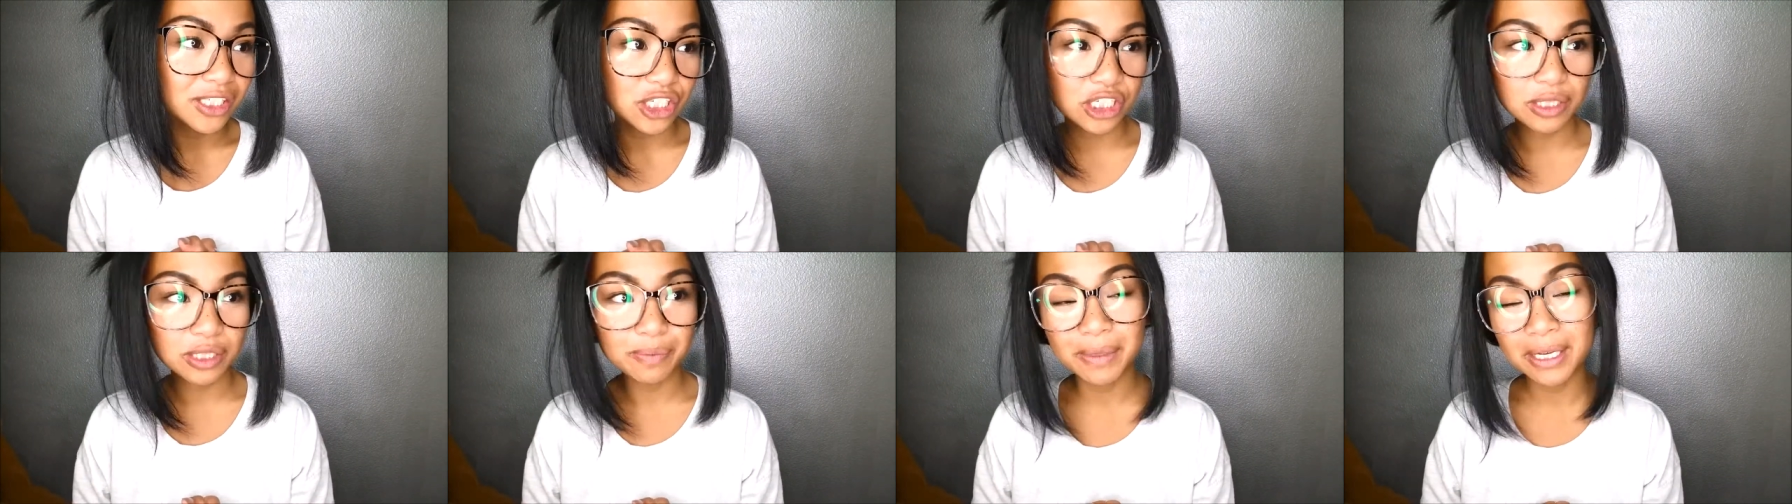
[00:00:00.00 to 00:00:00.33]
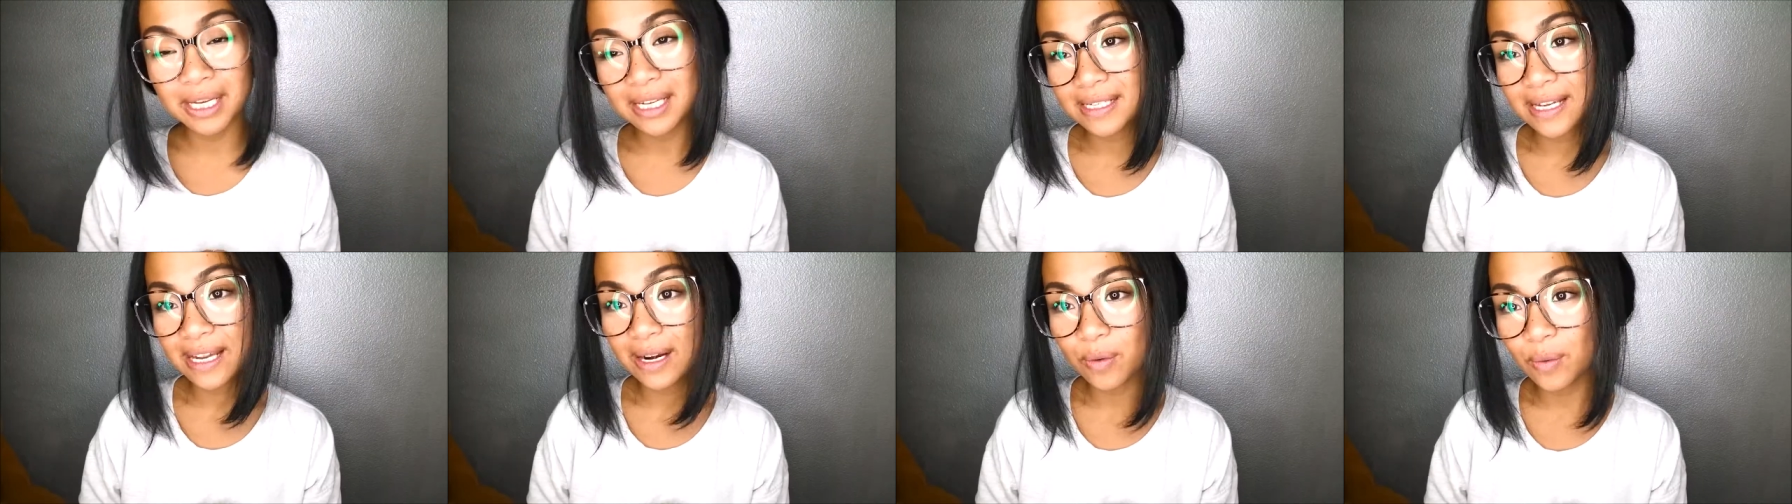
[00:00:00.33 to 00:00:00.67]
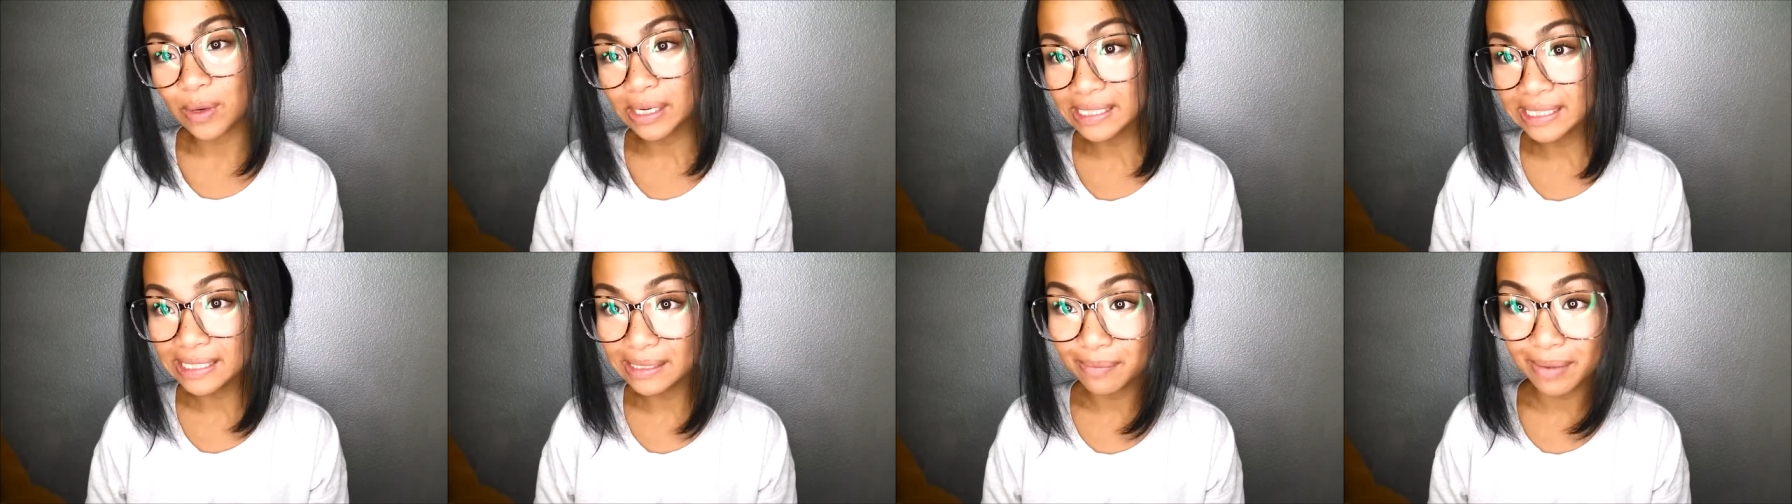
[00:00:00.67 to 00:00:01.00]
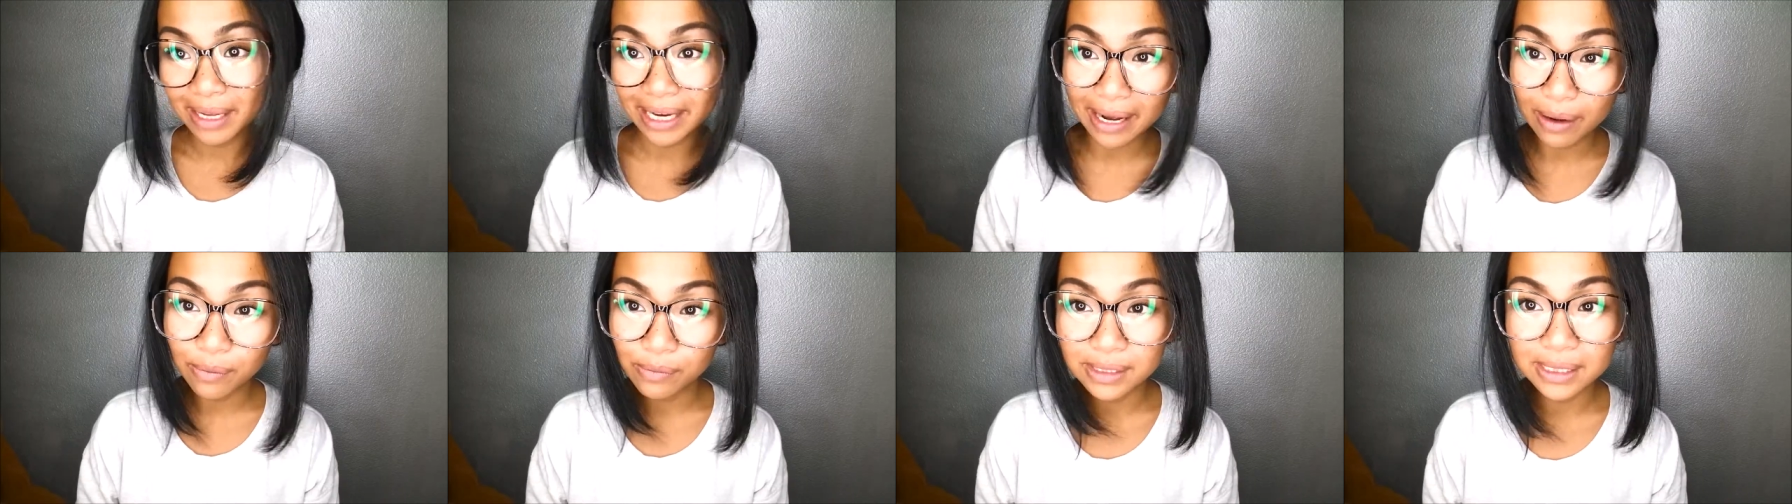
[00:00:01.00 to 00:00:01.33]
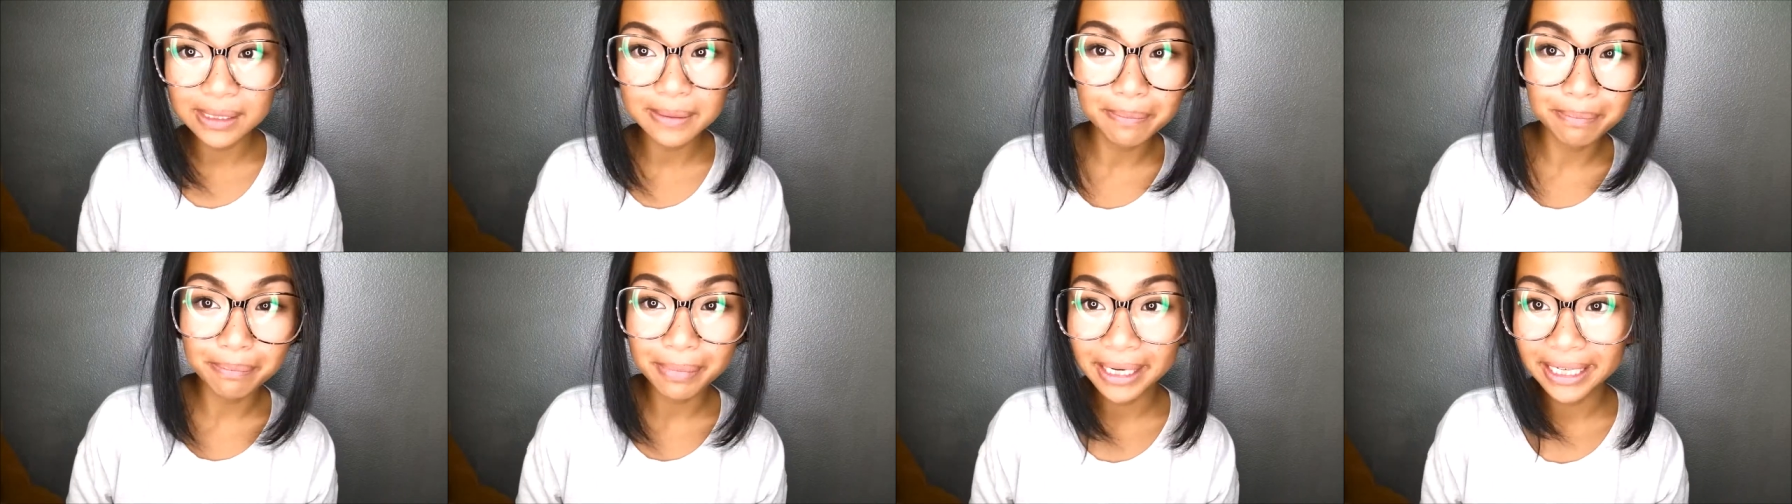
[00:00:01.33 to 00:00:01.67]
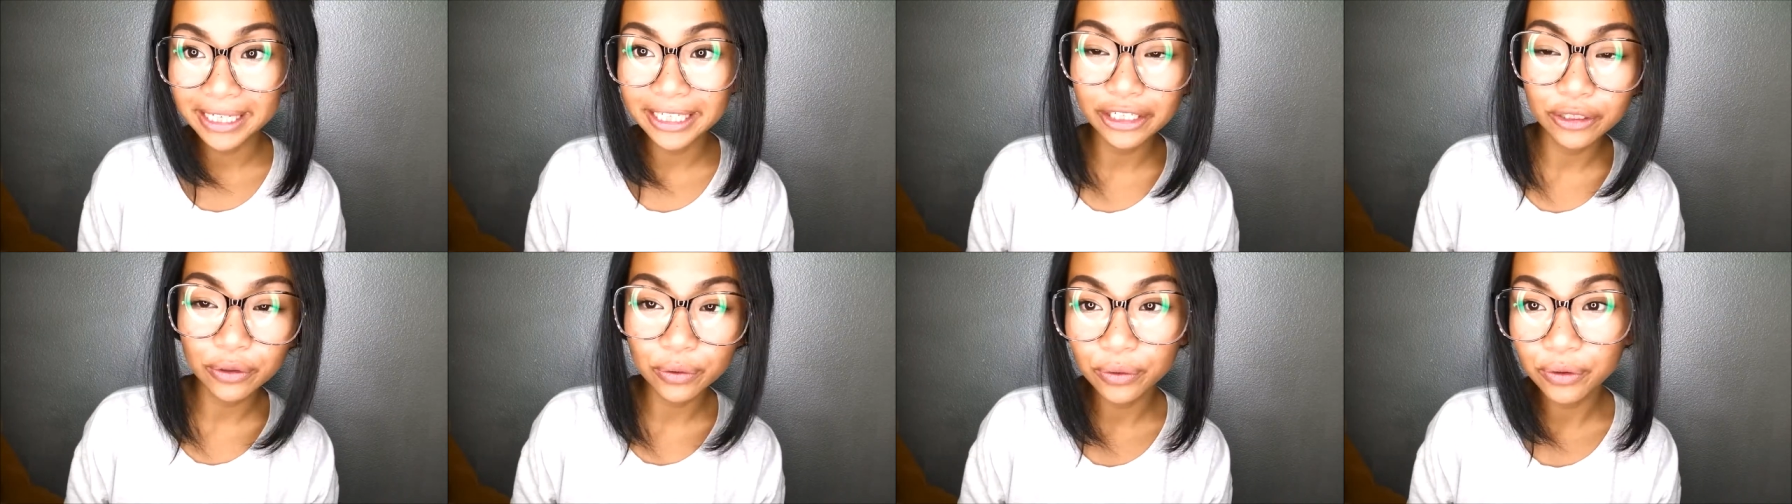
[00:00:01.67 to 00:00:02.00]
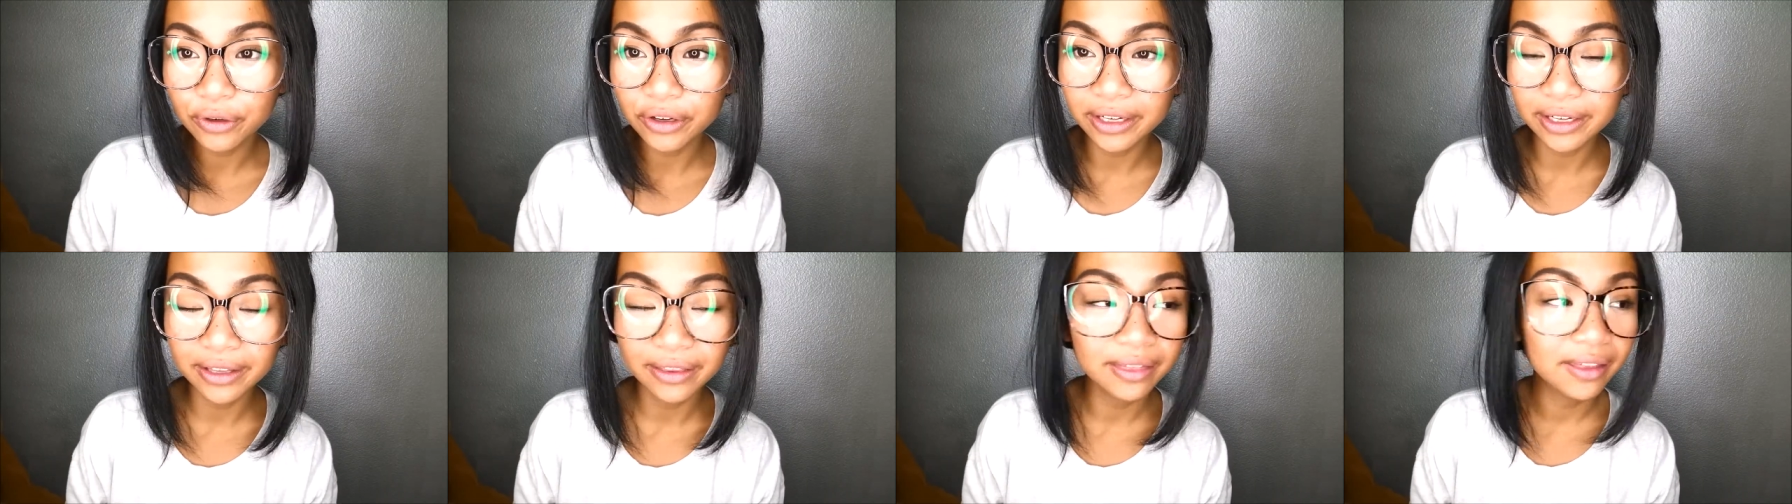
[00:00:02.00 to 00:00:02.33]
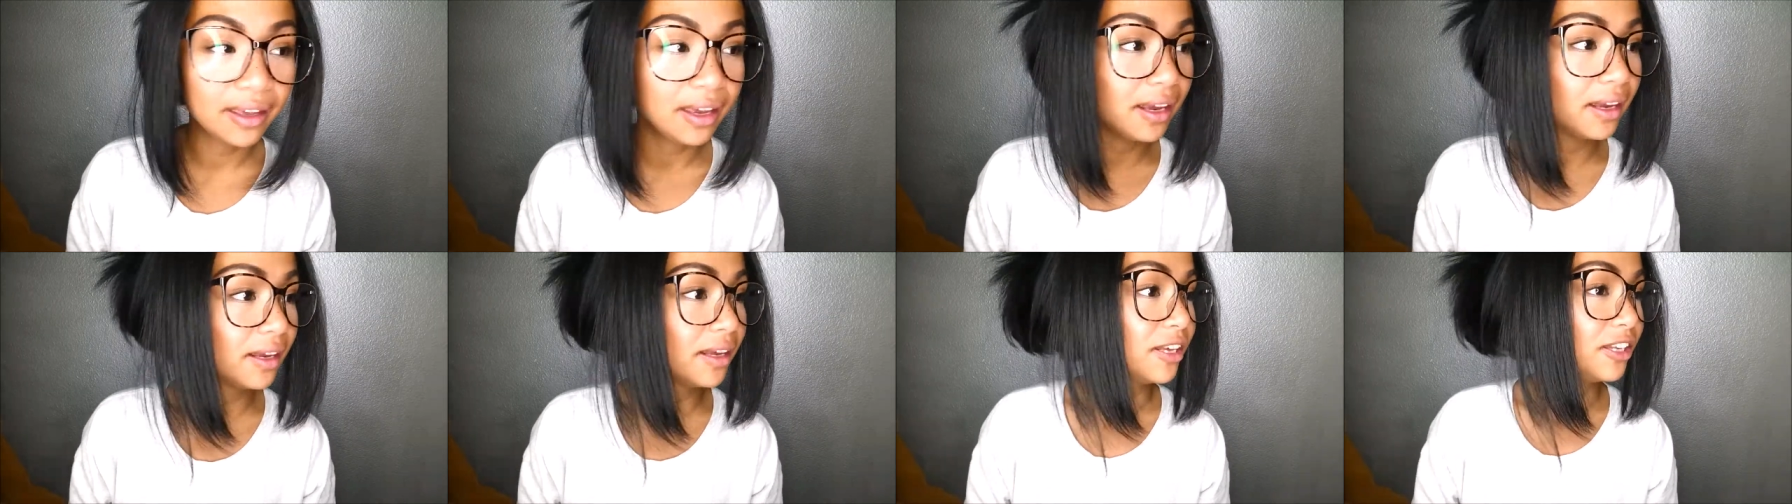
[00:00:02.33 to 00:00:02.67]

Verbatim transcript: just because I don't want to seem like I was a biner or anything.